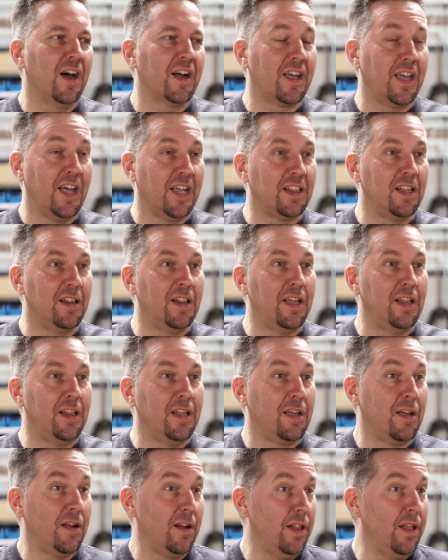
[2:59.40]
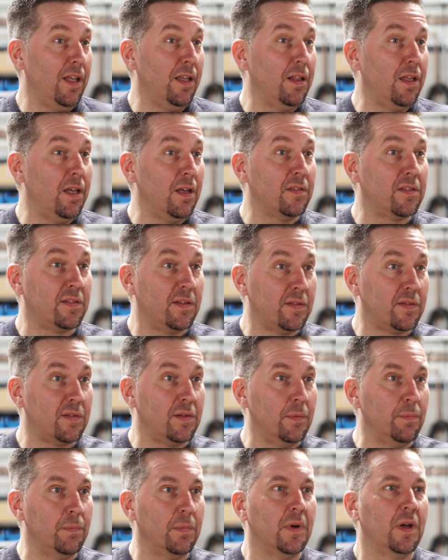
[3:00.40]
catalytic cleaning
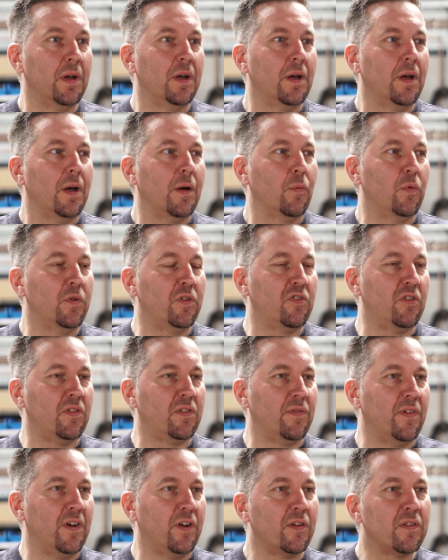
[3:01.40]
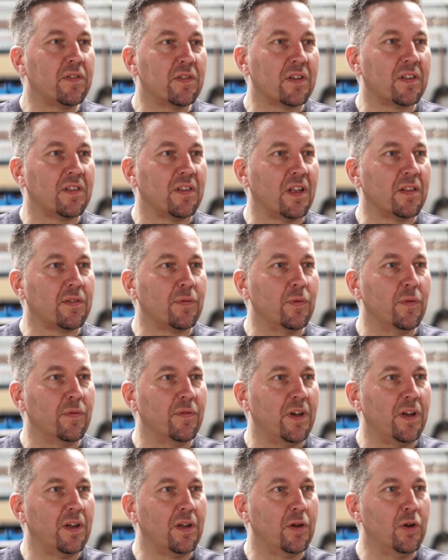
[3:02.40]
system, which is very successful,
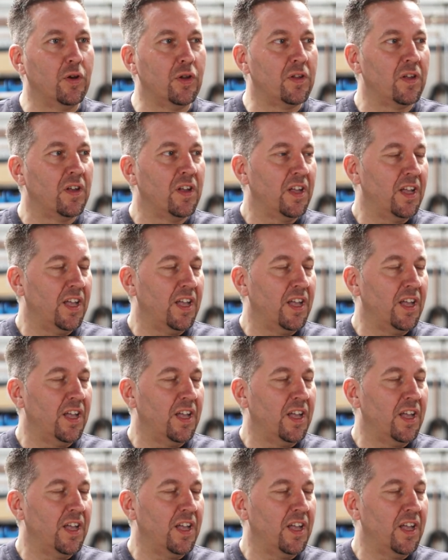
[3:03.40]
very good.